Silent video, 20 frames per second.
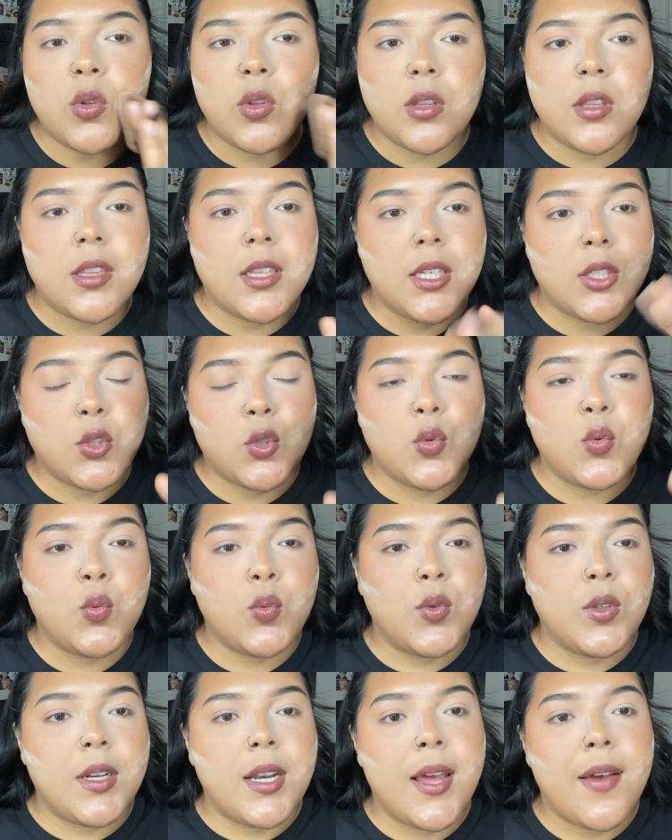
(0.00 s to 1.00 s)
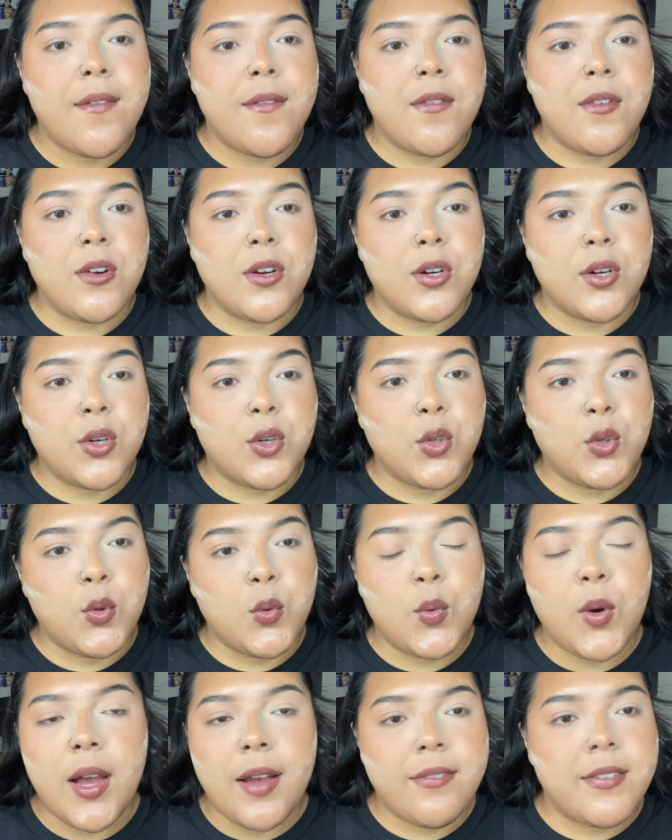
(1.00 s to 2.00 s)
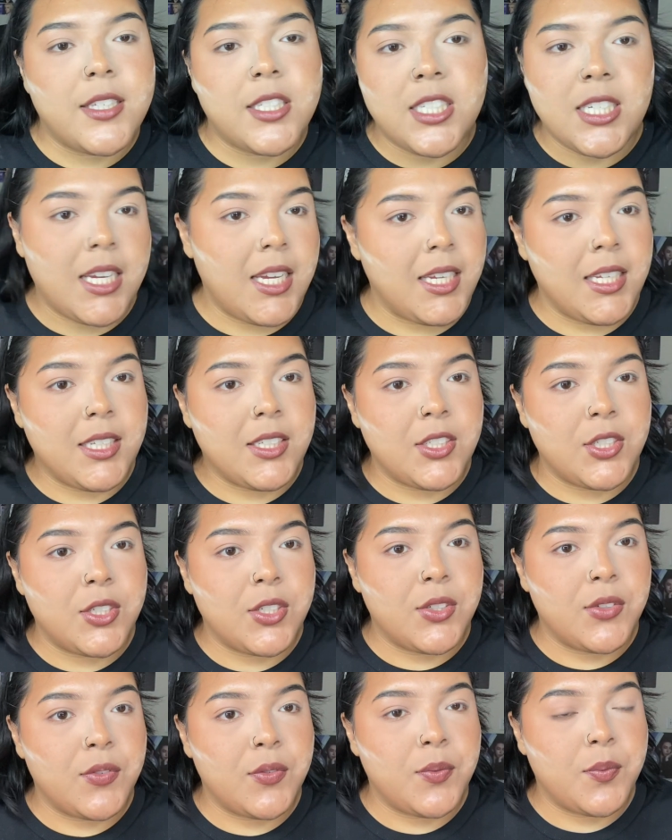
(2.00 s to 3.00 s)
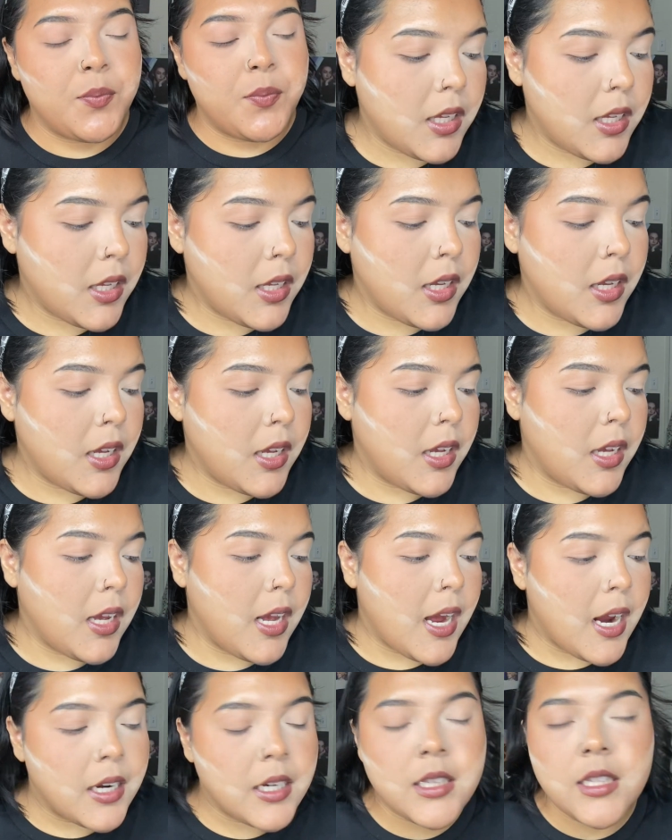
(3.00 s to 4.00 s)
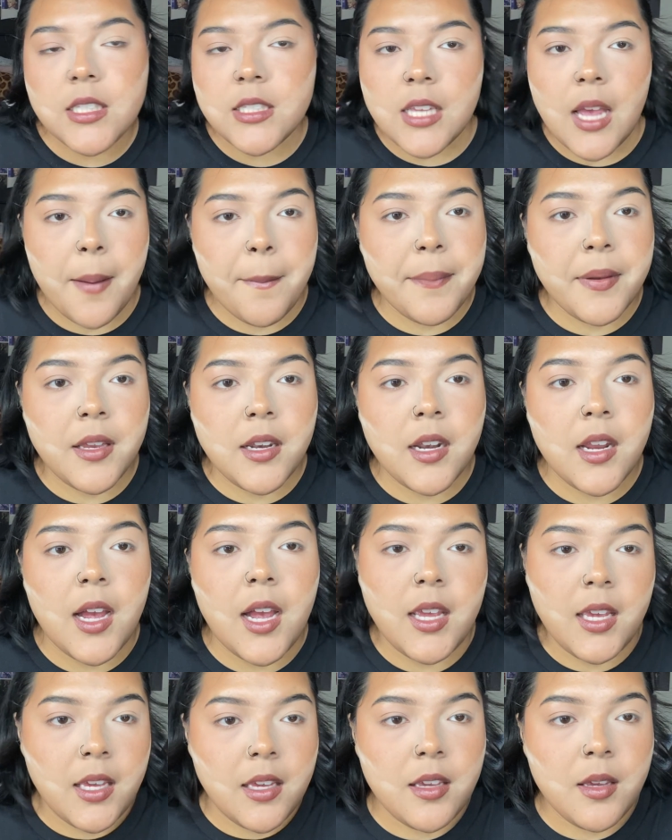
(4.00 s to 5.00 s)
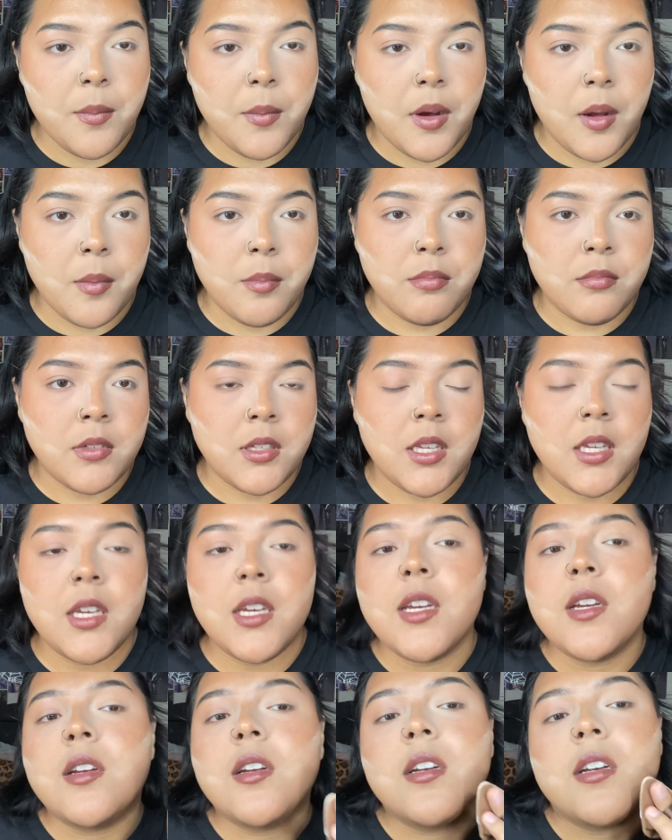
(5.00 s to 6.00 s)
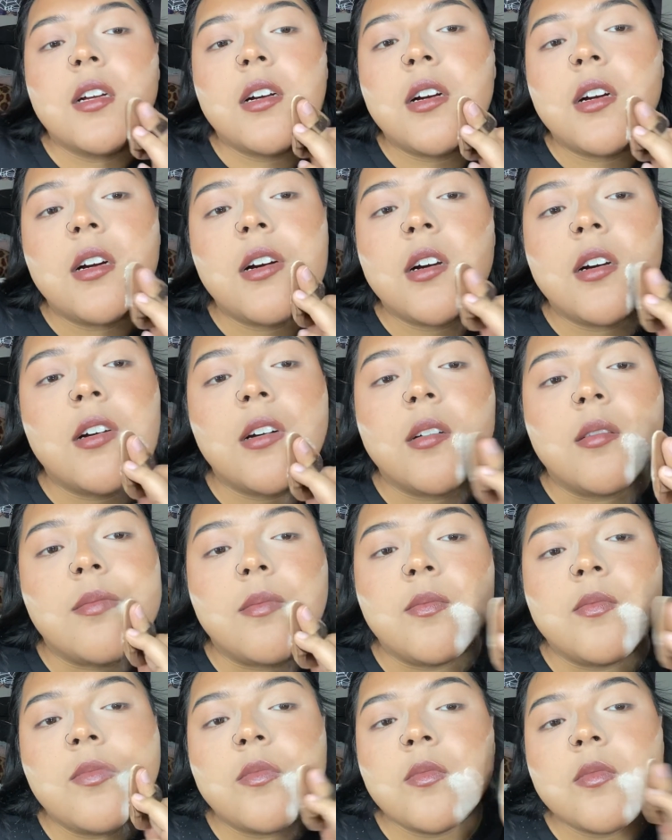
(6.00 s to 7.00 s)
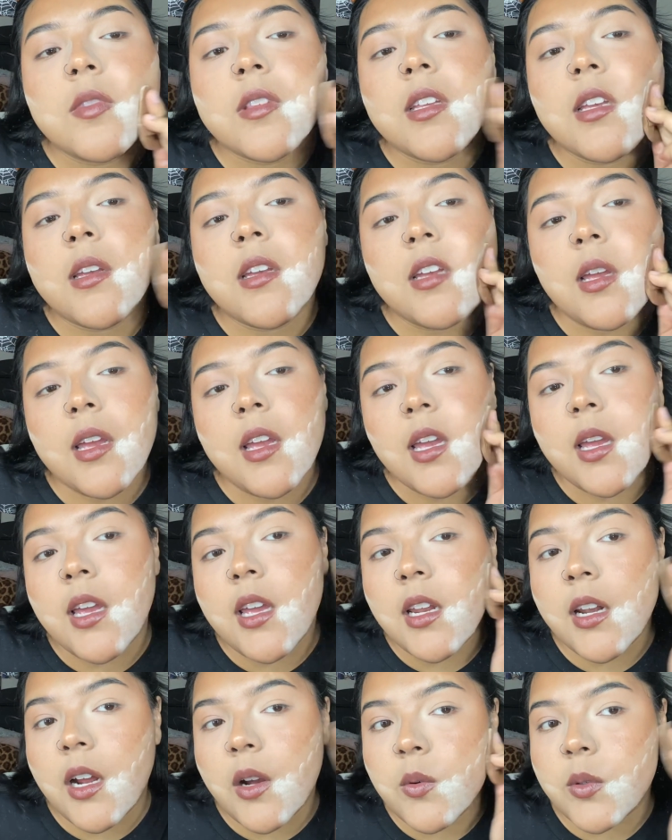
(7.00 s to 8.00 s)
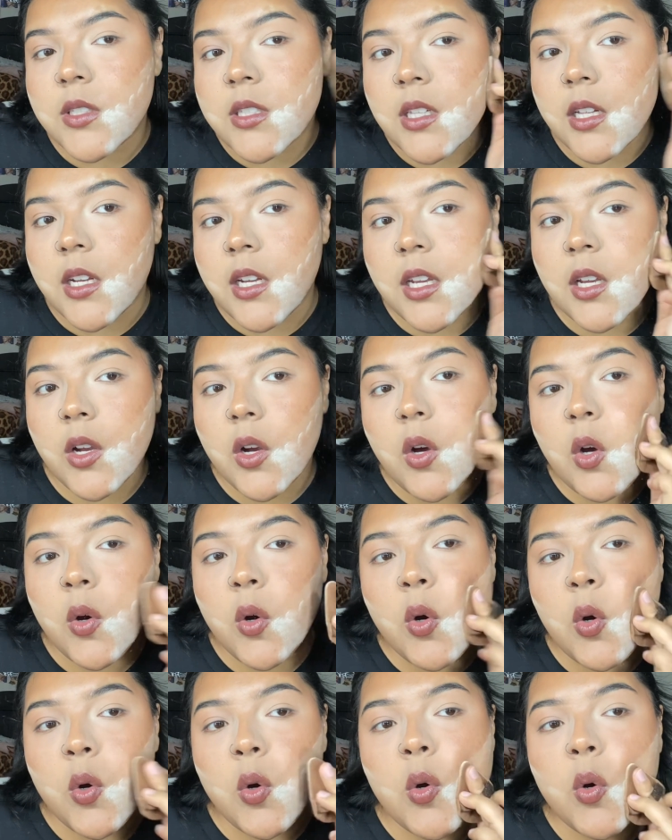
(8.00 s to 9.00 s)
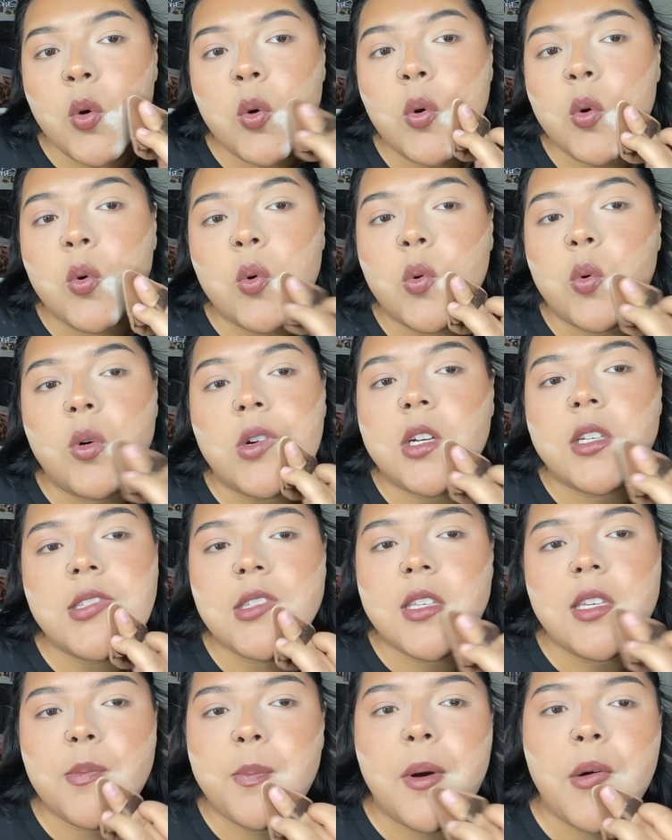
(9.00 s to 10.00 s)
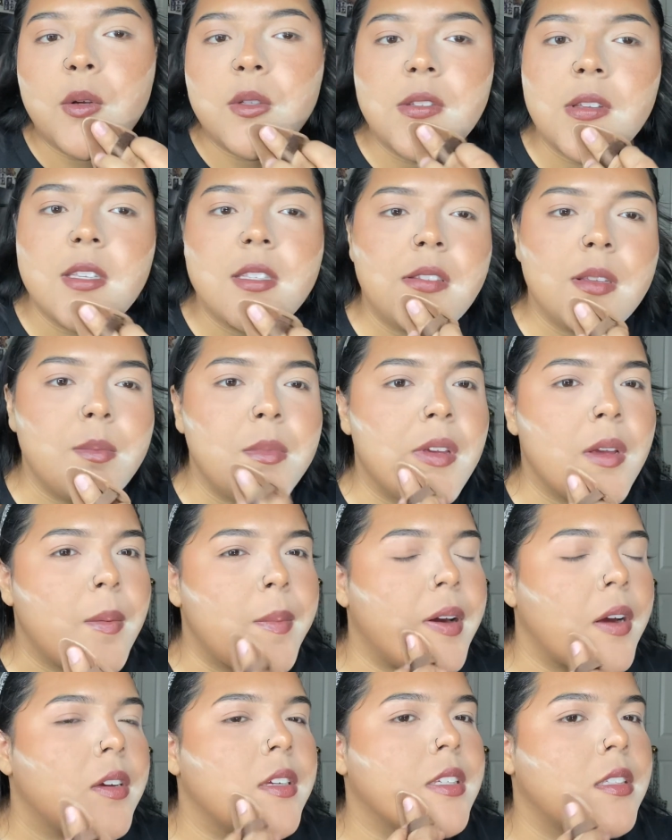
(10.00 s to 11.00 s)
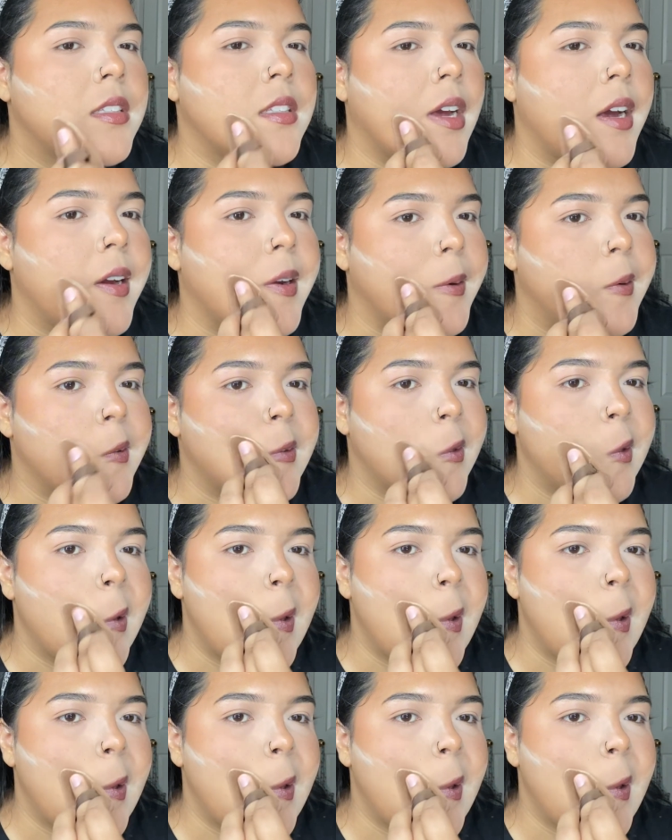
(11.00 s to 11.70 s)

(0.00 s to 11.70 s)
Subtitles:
that you haven't changed. How did this happen? I hit him up. And I was like, oh, because he posted something about his tires.